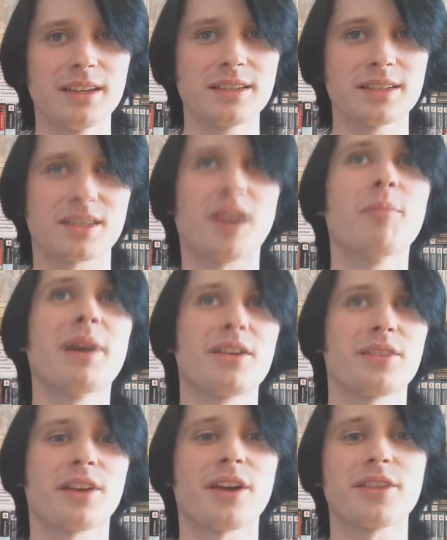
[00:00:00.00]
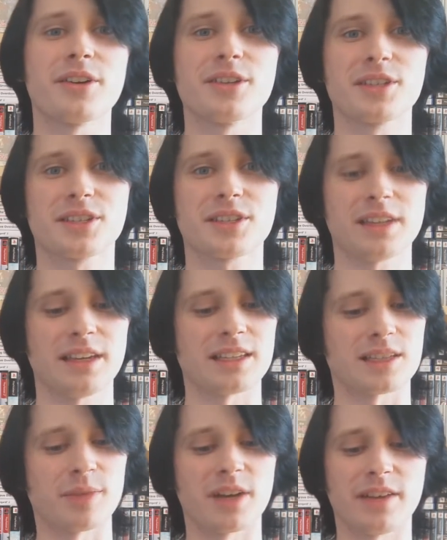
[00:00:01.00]
Some better than others.
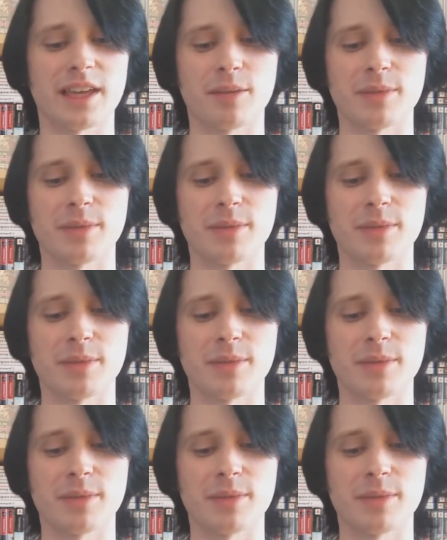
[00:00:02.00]
It's a bit of a hit